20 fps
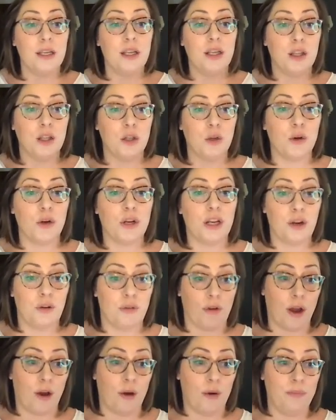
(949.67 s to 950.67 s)
learn and
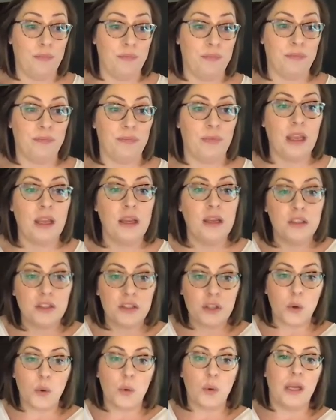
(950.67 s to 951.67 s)
grow.
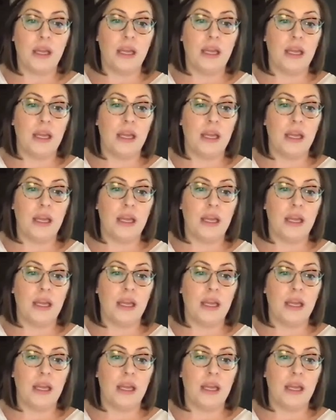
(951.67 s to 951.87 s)
So